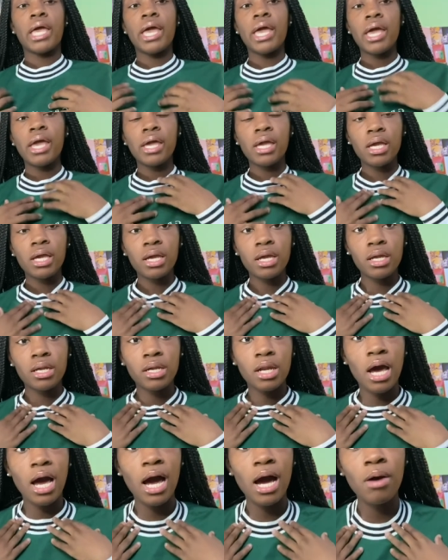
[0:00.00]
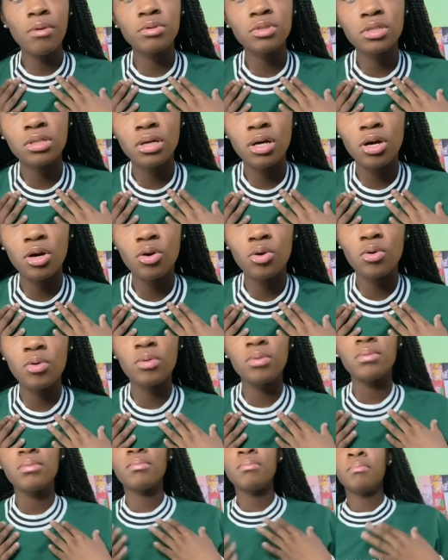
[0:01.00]
And I was
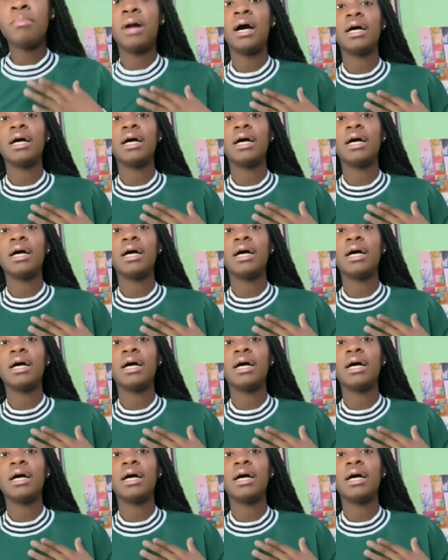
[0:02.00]
going, my